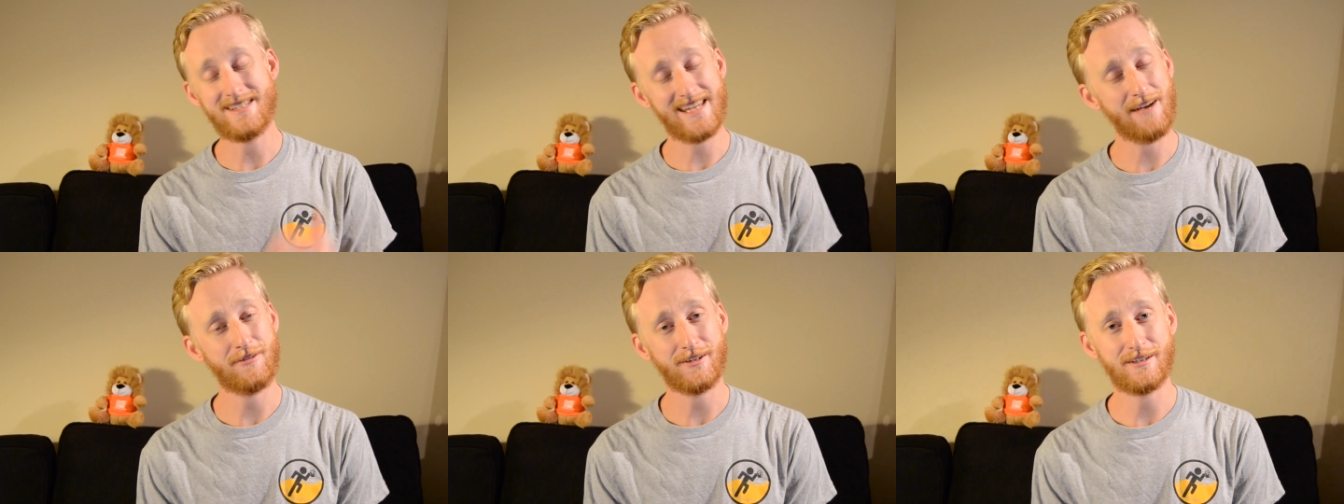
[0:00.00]

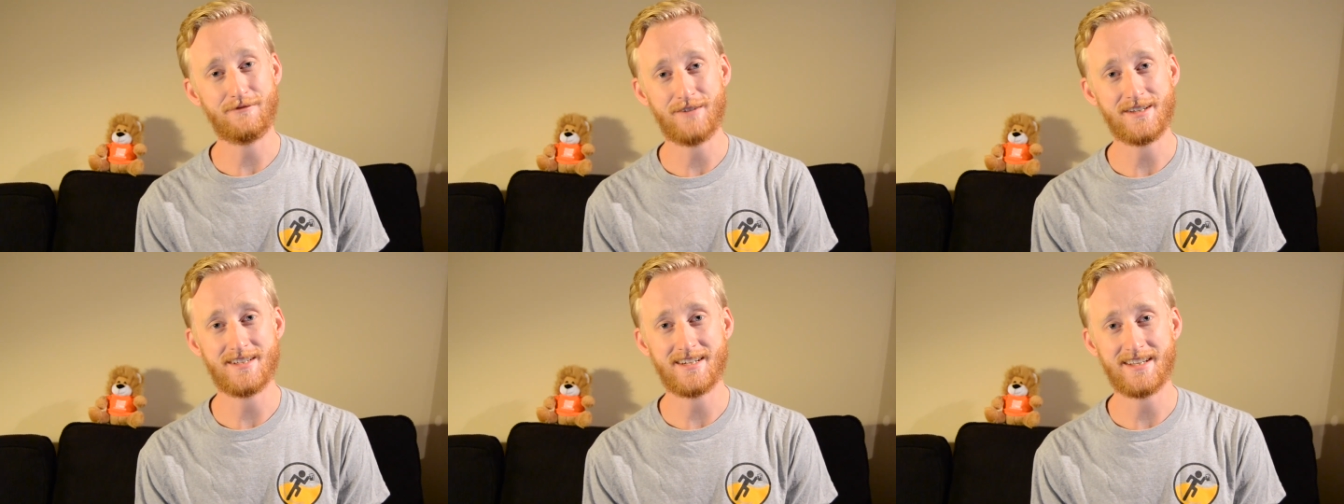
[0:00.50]
definitely
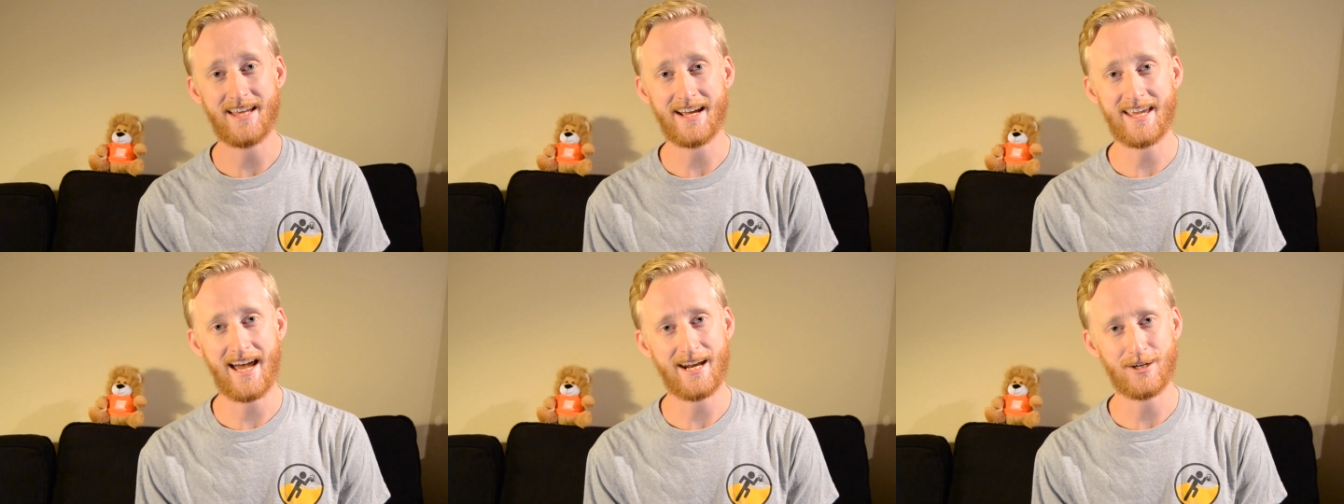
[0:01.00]
fits into
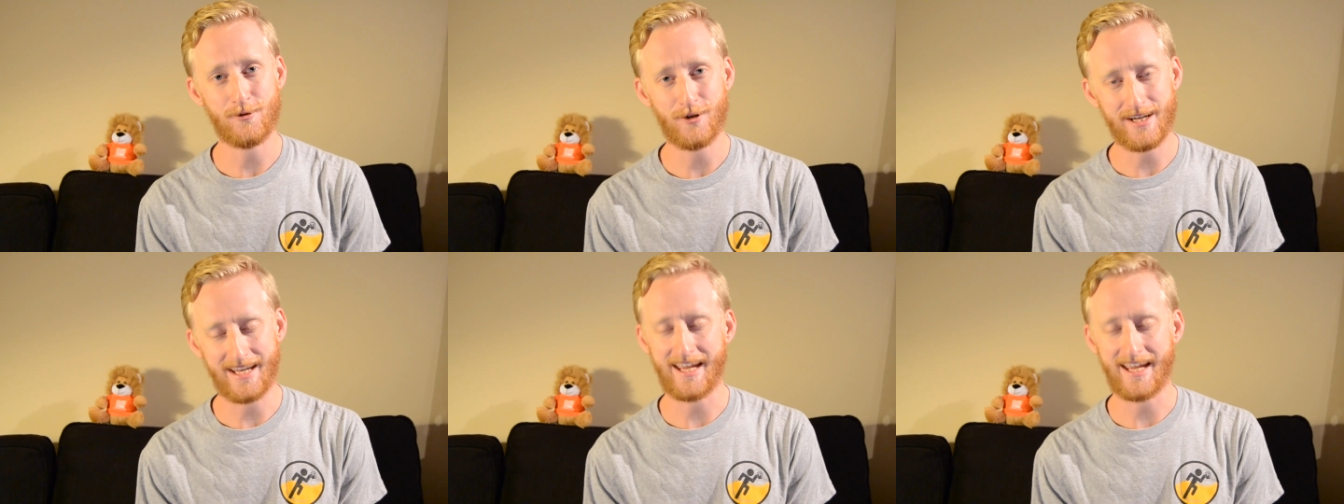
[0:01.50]
that category